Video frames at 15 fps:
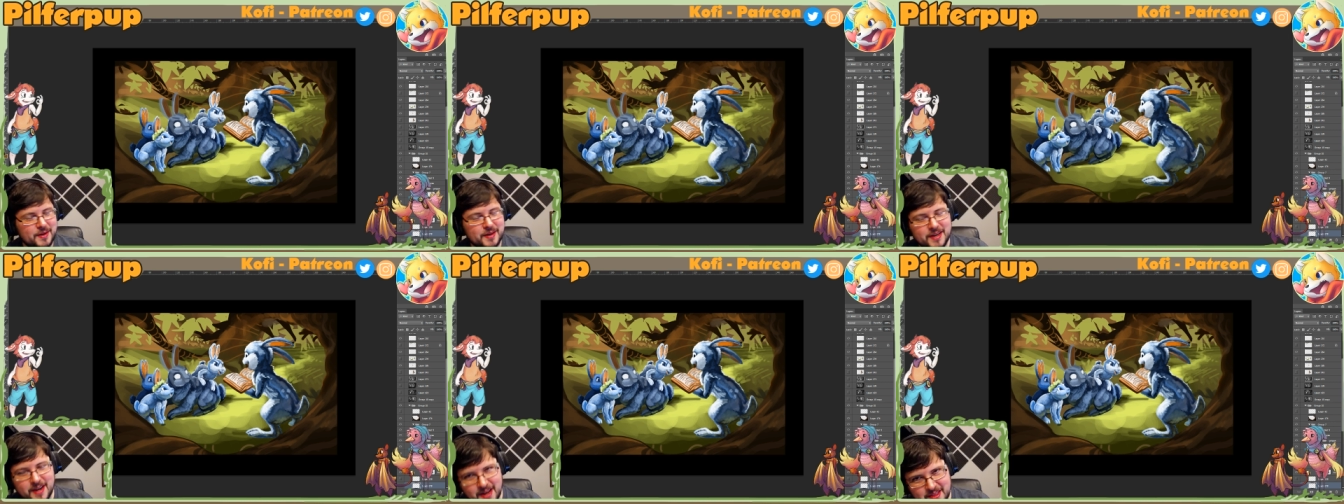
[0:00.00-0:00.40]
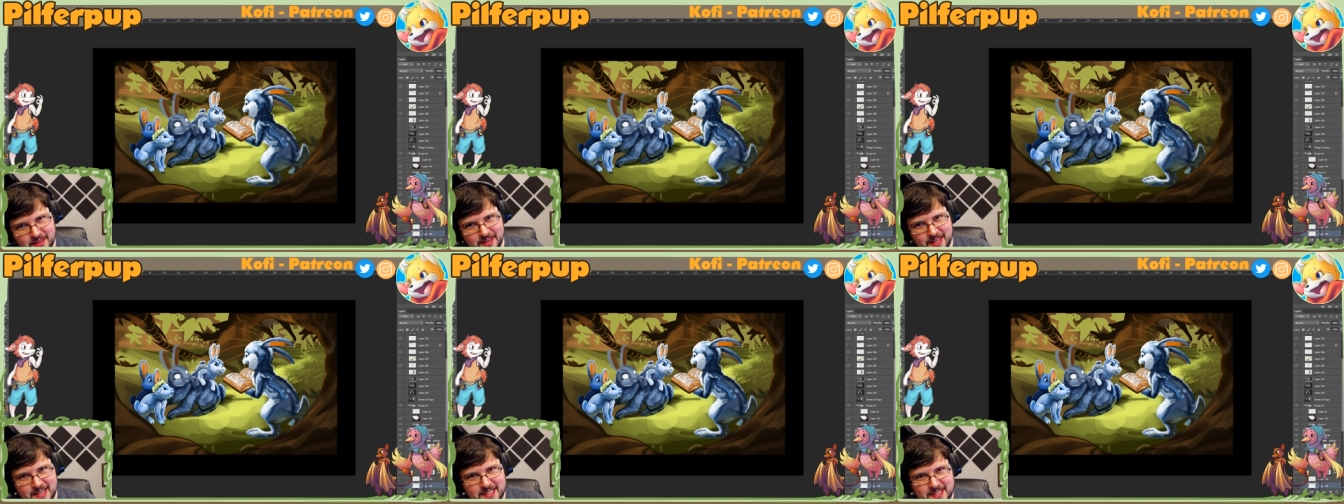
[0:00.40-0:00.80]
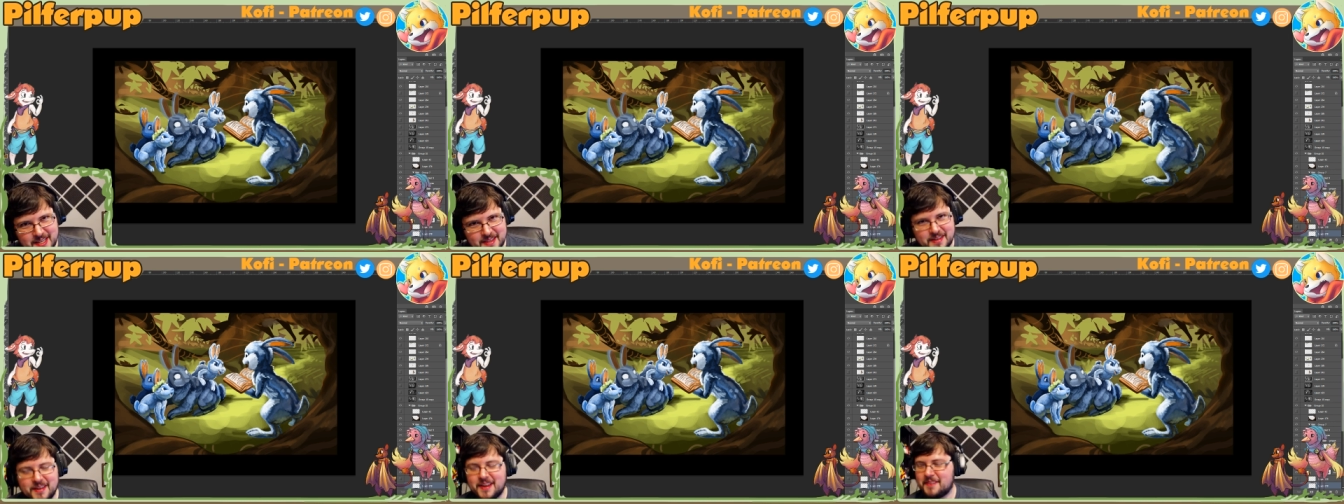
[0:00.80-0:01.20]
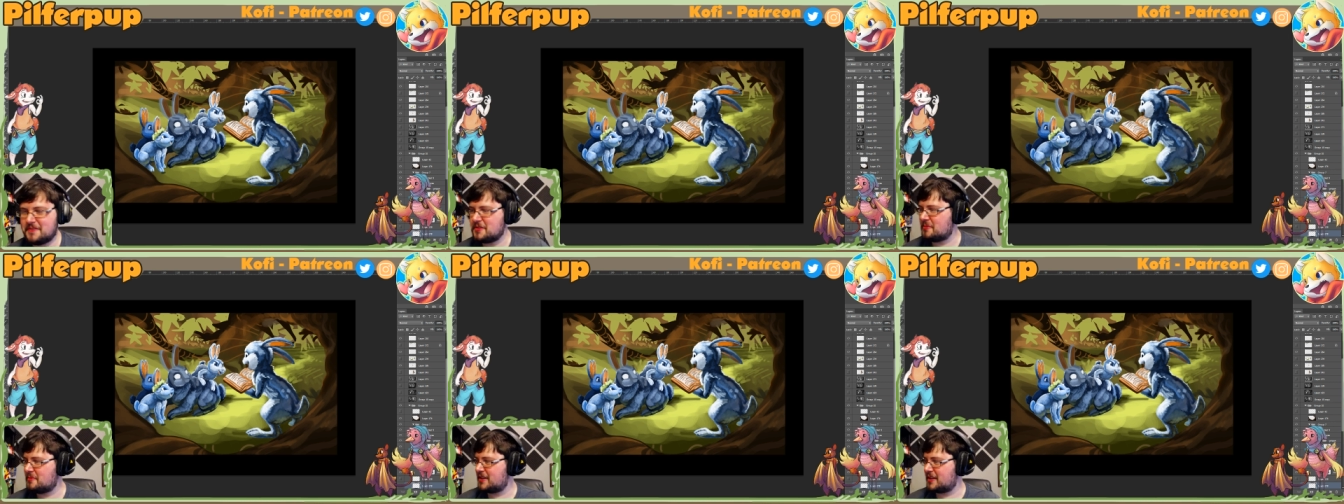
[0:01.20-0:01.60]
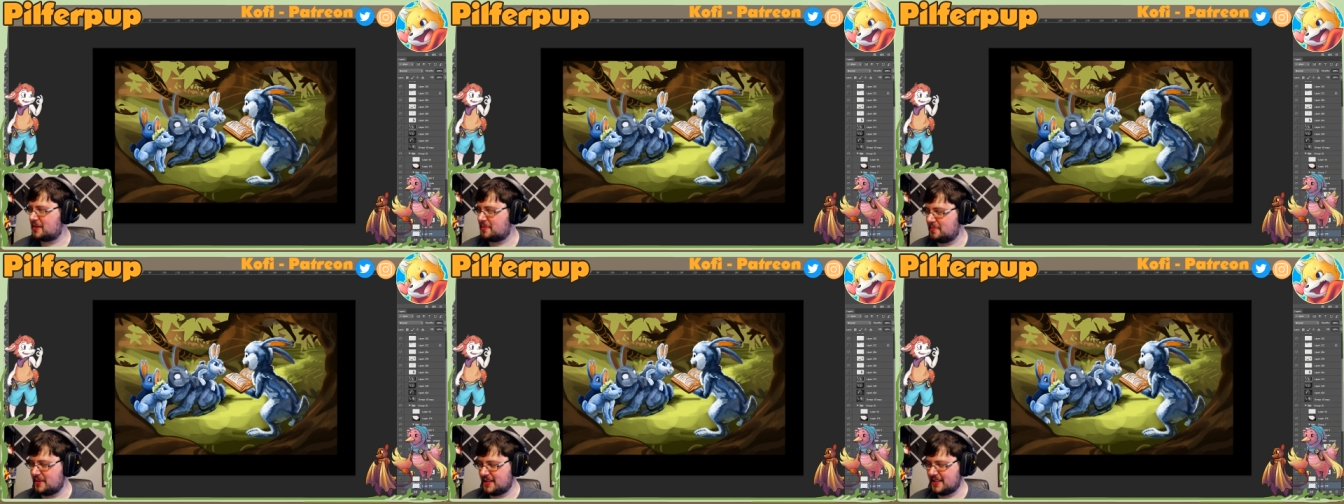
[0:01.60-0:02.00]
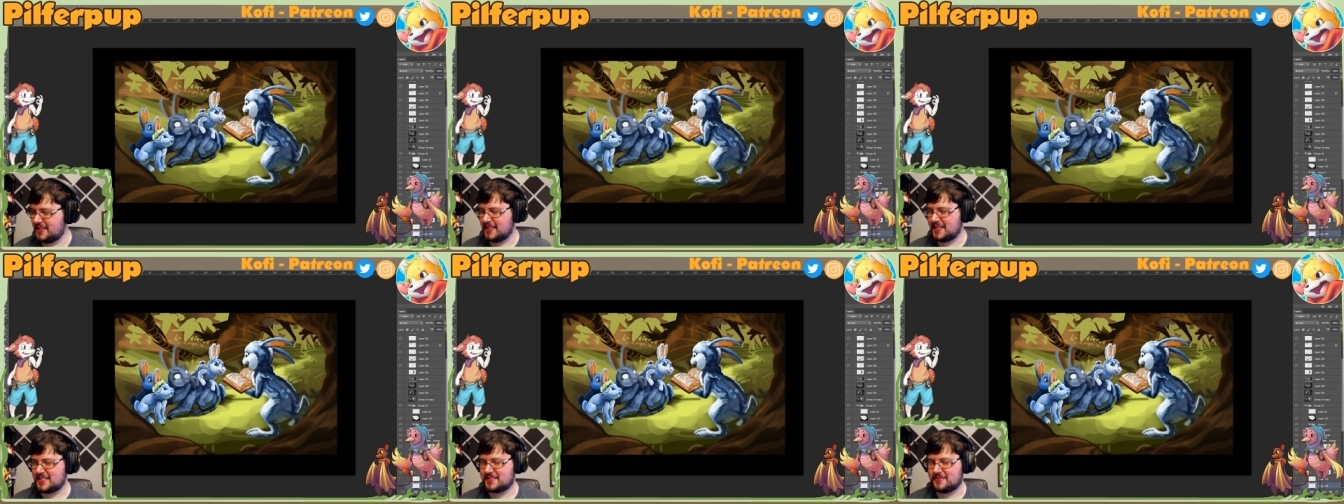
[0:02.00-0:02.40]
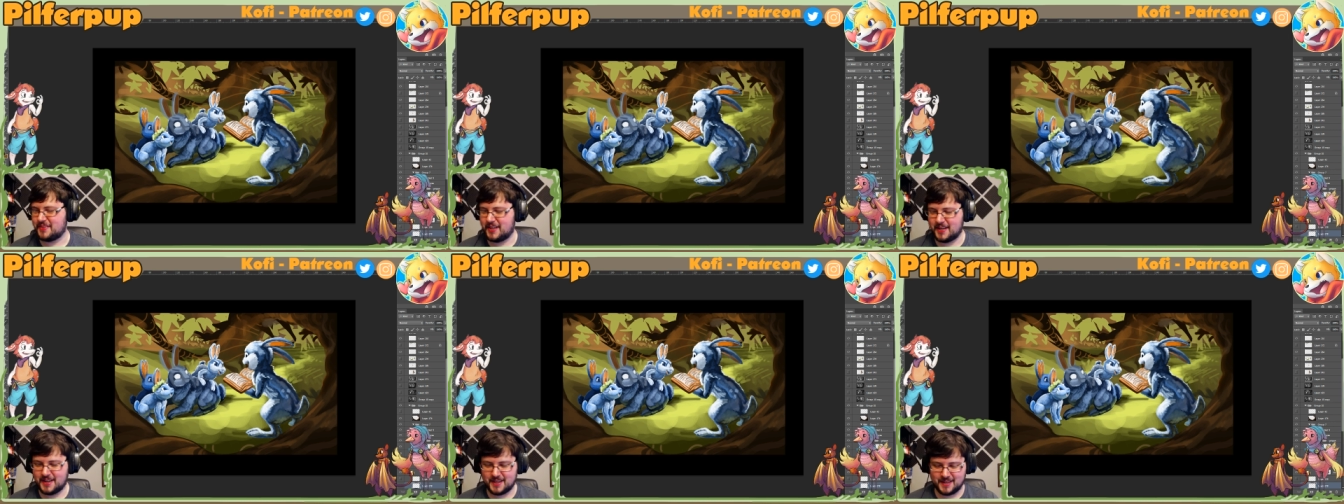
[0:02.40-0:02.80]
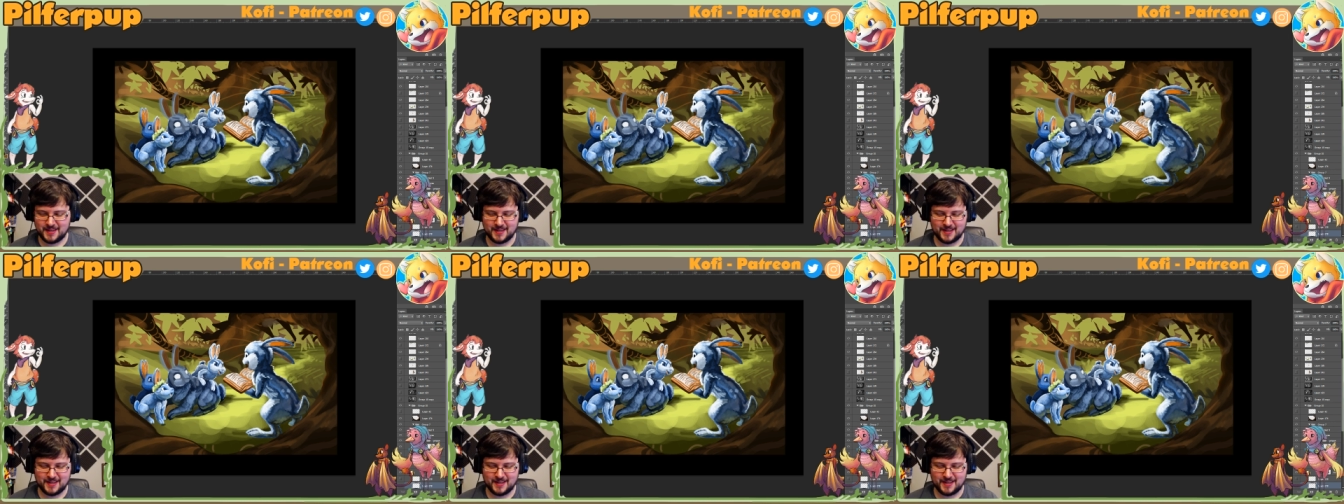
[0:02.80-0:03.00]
Not the last day that I'll have to work, but that's fine.